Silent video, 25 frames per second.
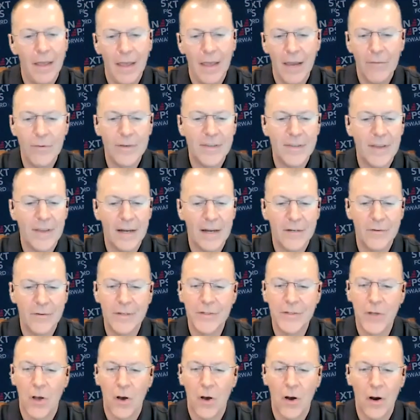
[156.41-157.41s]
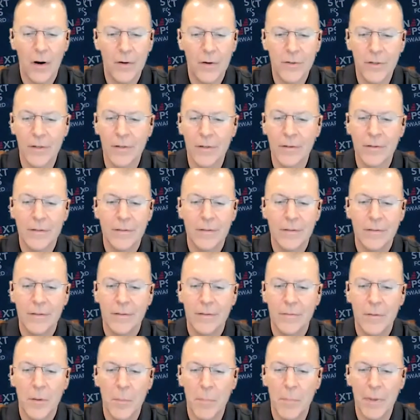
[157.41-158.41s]
Every doctorate is a hard-earned,
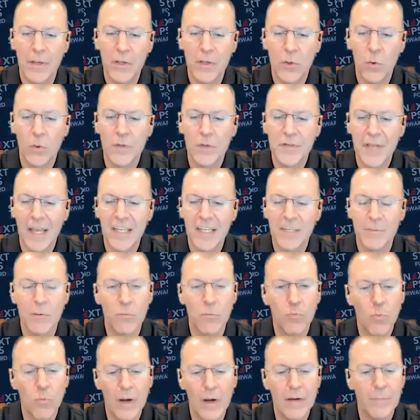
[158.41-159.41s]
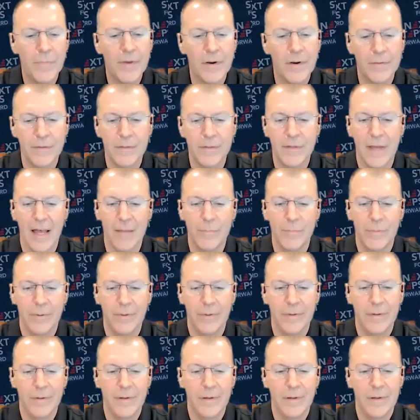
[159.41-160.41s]
but yours has to be right up there at the top.
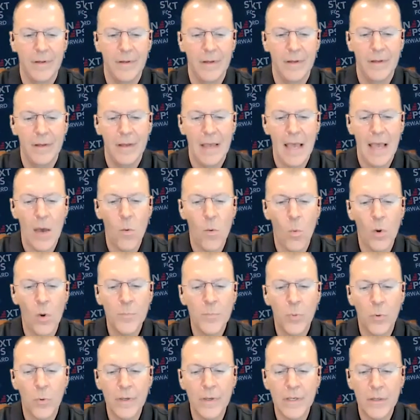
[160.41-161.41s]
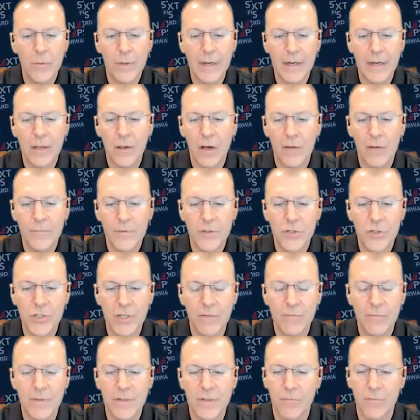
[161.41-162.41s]
At one point, you were getting off your
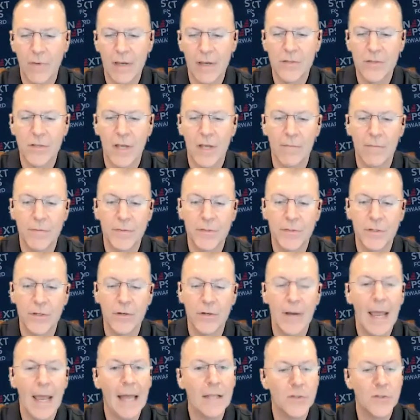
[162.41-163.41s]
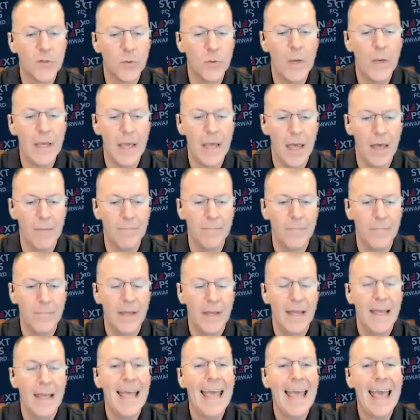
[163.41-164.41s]
shift as a vice officer at 2 a.m.
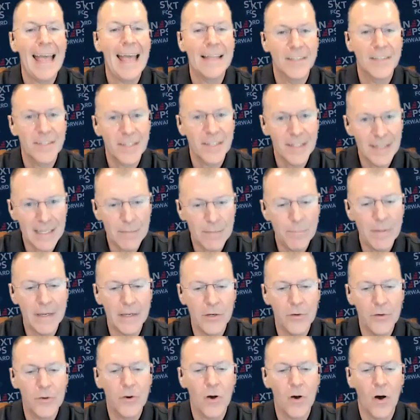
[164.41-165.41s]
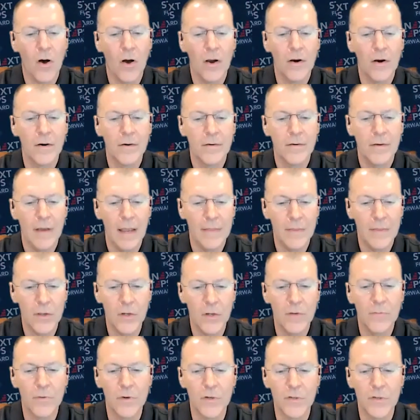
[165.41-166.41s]
and sleeping in your car at the
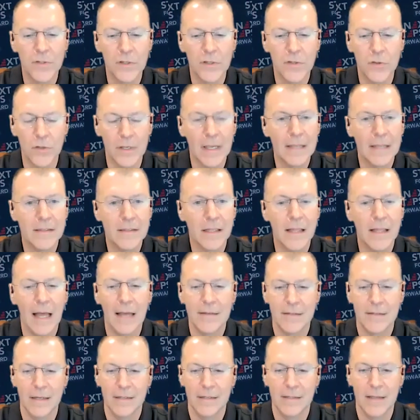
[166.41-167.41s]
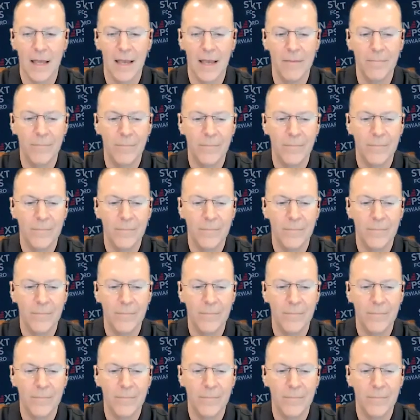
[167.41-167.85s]
university so you could get to class on time.